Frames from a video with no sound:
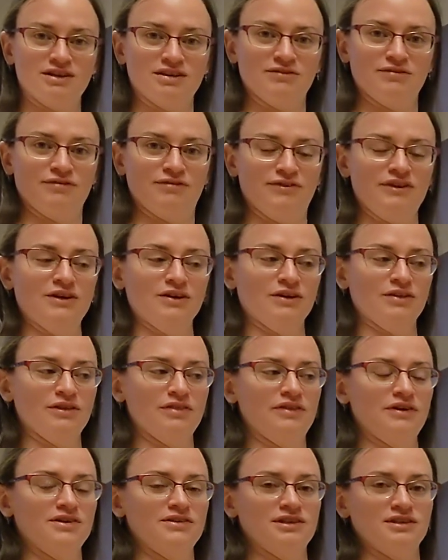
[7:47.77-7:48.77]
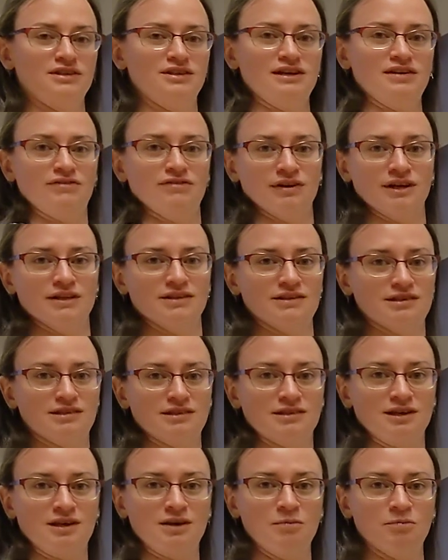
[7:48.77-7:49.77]
to feel that there's a
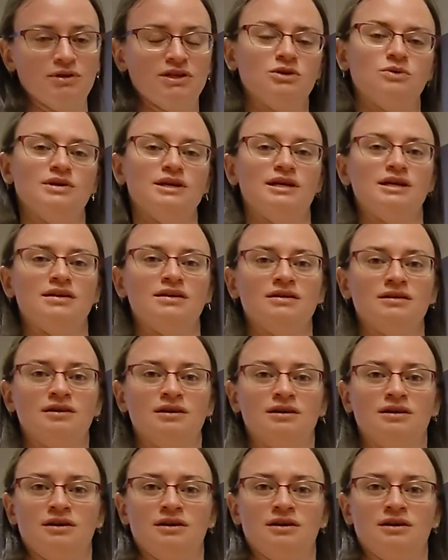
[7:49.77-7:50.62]
difference between